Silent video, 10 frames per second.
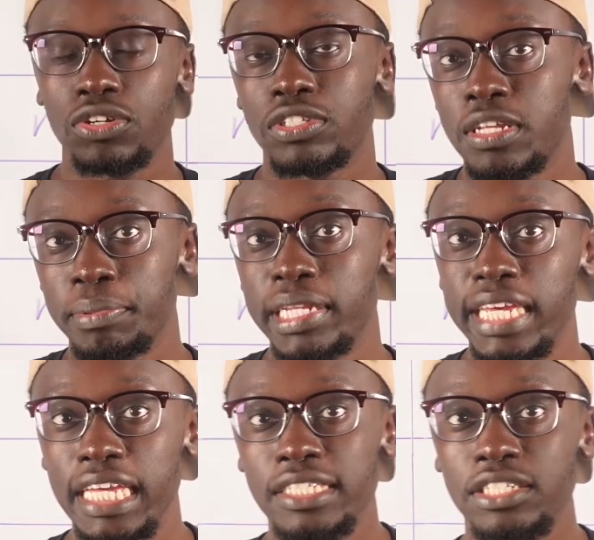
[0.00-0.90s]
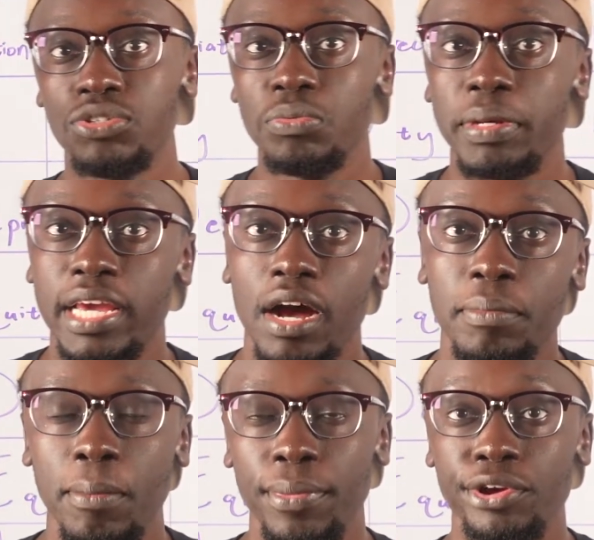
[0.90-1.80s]
it's typically easy to become
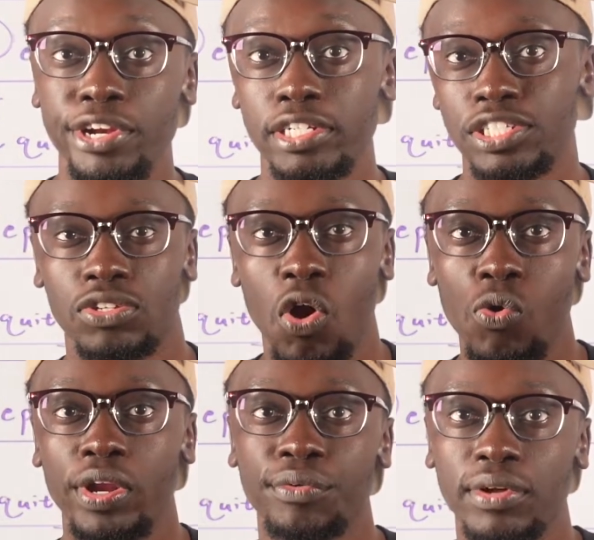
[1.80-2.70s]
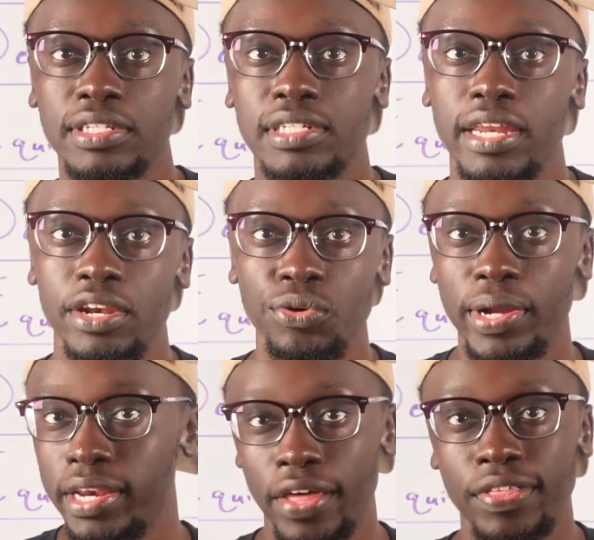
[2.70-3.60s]
a millionaire just owning real estate and
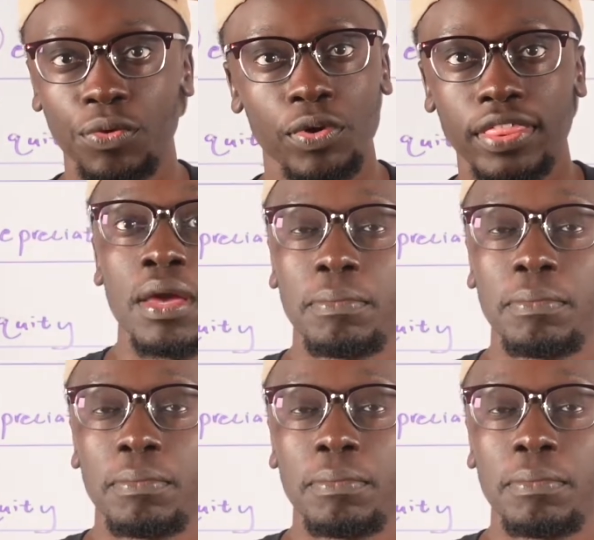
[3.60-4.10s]
doing nothing with it.